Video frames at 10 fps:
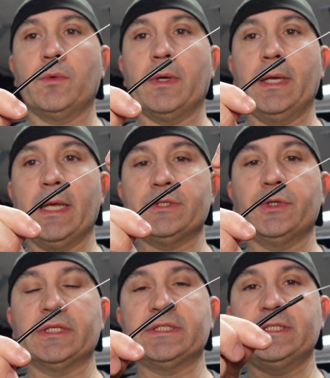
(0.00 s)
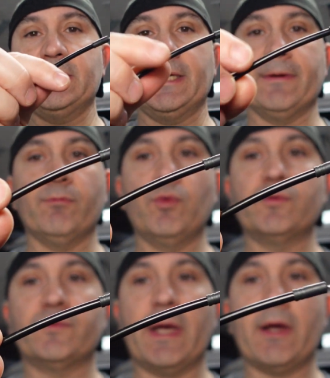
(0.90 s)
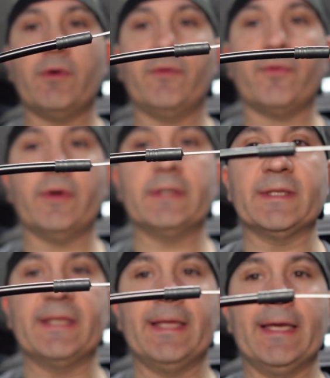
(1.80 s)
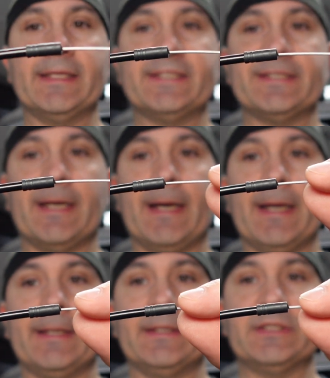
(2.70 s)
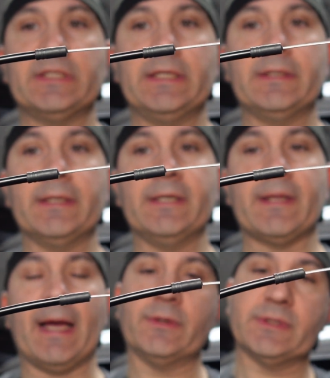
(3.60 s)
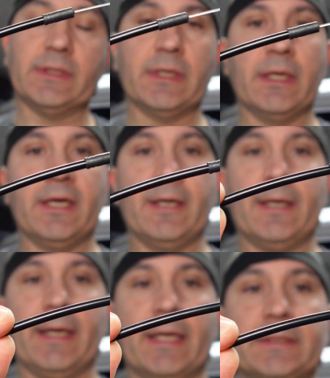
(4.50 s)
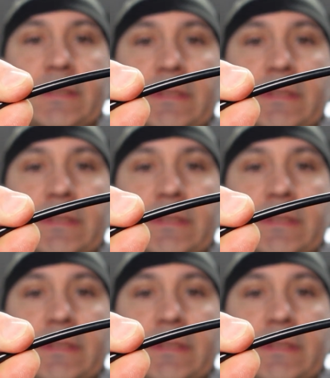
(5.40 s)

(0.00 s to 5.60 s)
Right, as you can see, it moves very freely inside the sheathing, the housing, I guess